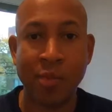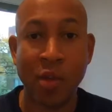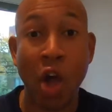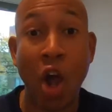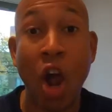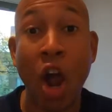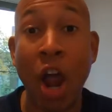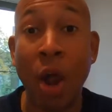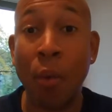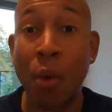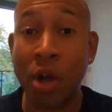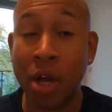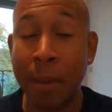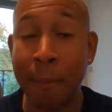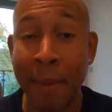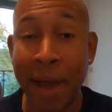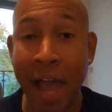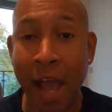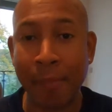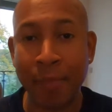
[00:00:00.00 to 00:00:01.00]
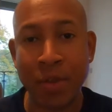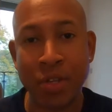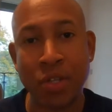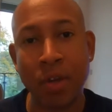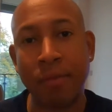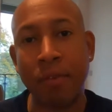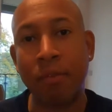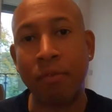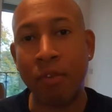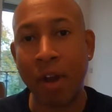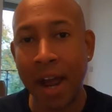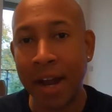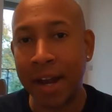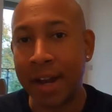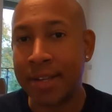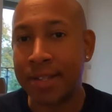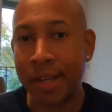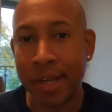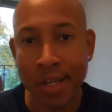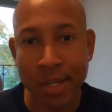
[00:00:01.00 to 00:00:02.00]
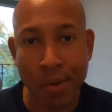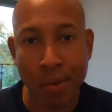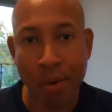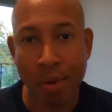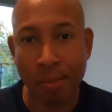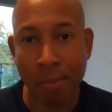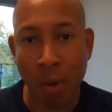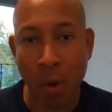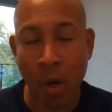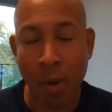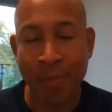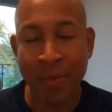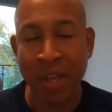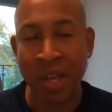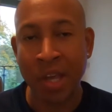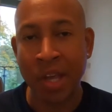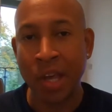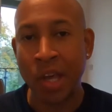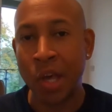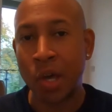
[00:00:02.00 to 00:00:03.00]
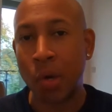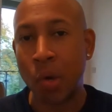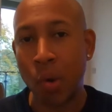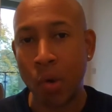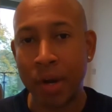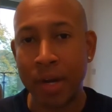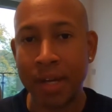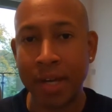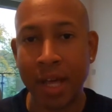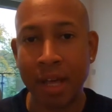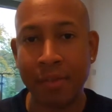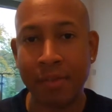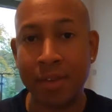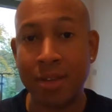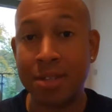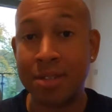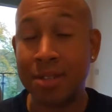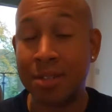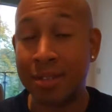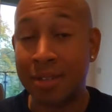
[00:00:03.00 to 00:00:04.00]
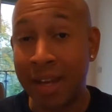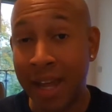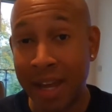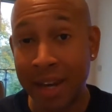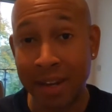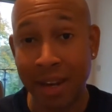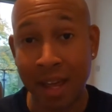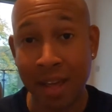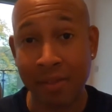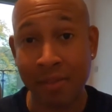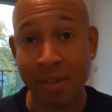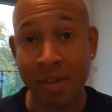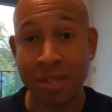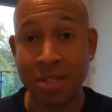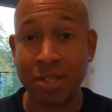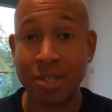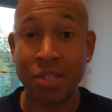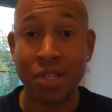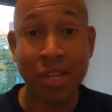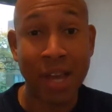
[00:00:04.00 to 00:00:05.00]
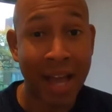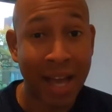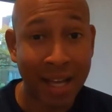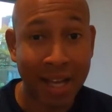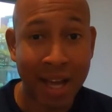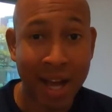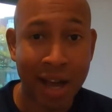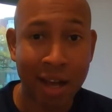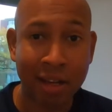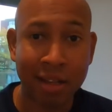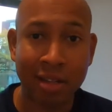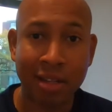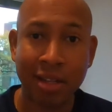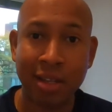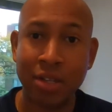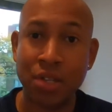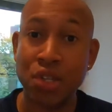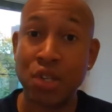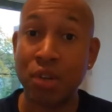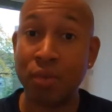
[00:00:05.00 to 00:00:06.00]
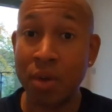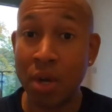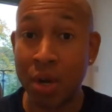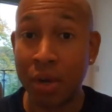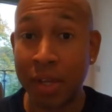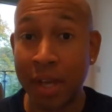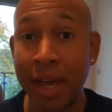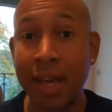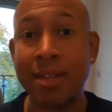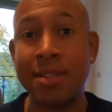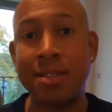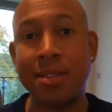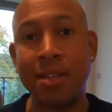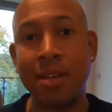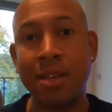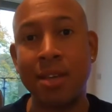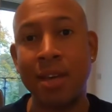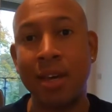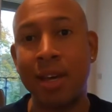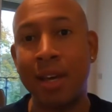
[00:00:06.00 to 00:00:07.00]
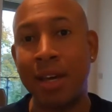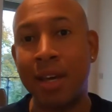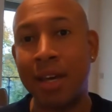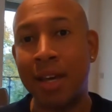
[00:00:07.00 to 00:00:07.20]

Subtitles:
All right, welcome back. So for Friday's injury report, Corey Davis, Nate Davis, Jack Conklin, Jarrell Casey,